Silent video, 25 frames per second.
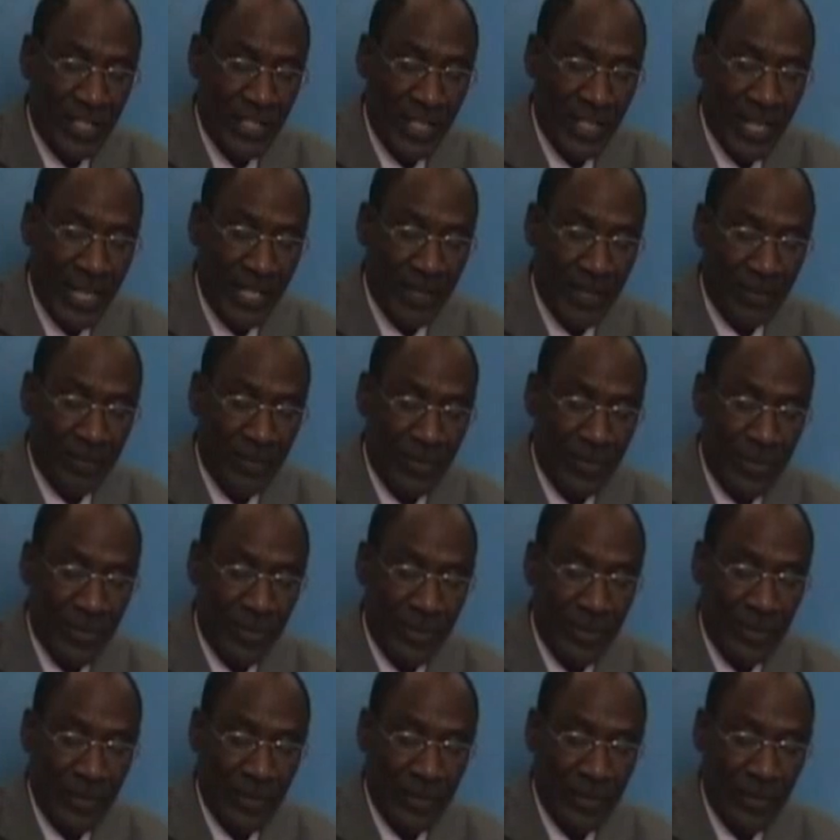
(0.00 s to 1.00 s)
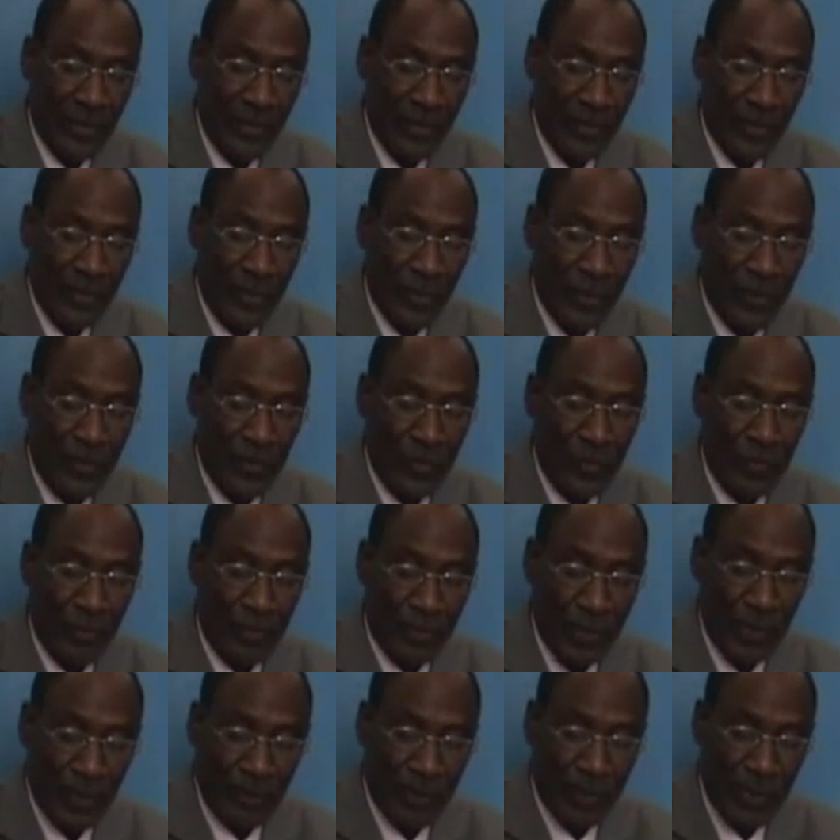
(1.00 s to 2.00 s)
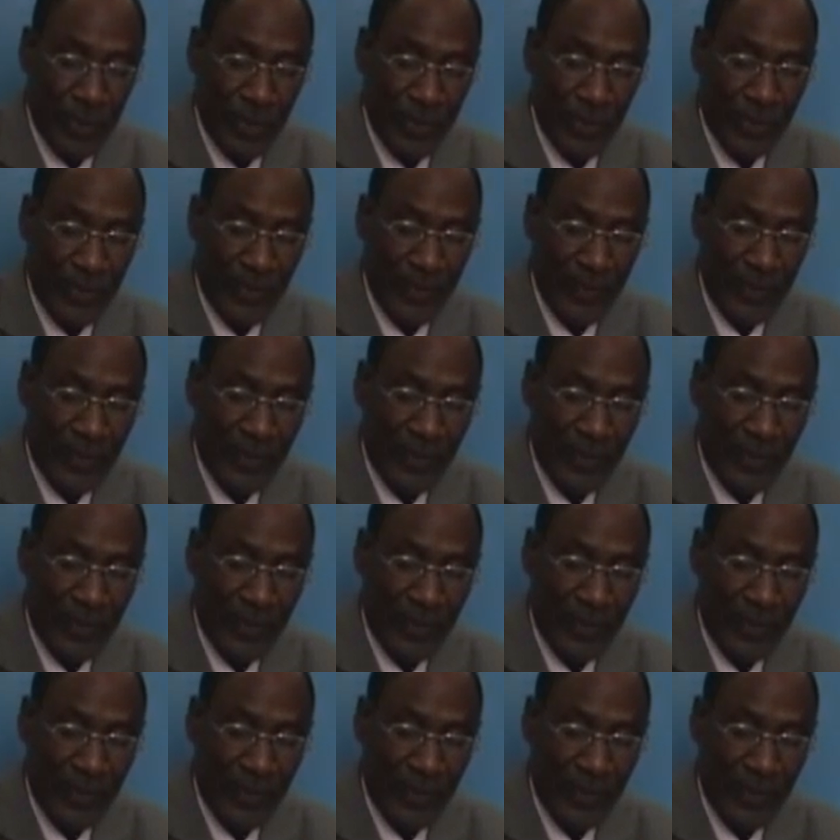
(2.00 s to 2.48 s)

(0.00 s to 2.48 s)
tribes of people